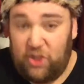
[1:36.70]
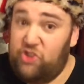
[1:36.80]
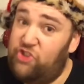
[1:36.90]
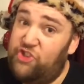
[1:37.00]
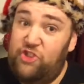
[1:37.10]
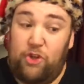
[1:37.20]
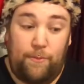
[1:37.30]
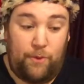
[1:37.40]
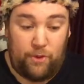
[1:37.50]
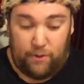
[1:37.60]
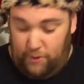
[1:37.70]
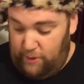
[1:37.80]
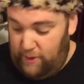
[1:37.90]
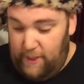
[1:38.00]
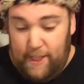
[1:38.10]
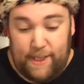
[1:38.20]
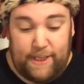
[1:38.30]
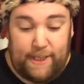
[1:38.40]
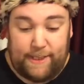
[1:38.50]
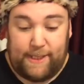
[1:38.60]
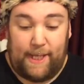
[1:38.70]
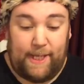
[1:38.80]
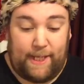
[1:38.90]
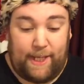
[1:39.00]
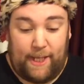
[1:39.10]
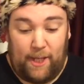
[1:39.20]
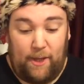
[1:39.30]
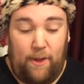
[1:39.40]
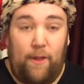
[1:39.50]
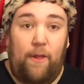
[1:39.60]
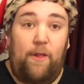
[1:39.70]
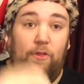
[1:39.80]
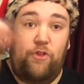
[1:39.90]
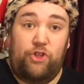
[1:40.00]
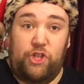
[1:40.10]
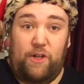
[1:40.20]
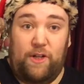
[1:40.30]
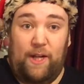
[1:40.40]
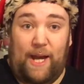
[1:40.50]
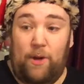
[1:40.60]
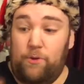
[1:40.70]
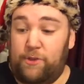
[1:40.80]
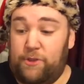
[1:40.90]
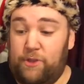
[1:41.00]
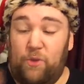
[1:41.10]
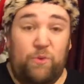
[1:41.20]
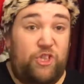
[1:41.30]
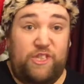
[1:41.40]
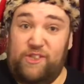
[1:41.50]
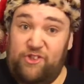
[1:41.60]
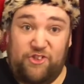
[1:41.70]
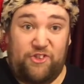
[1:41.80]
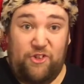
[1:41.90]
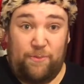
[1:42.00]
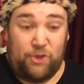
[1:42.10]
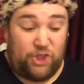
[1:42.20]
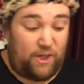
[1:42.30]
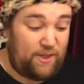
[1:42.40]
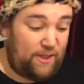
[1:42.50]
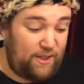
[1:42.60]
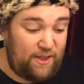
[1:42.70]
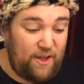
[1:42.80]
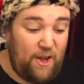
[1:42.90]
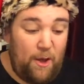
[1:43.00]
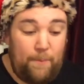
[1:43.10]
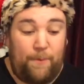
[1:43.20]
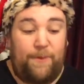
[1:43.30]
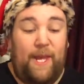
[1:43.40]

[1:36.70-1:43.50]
just normal. You take the chocolate out, which is just normal chocolate. But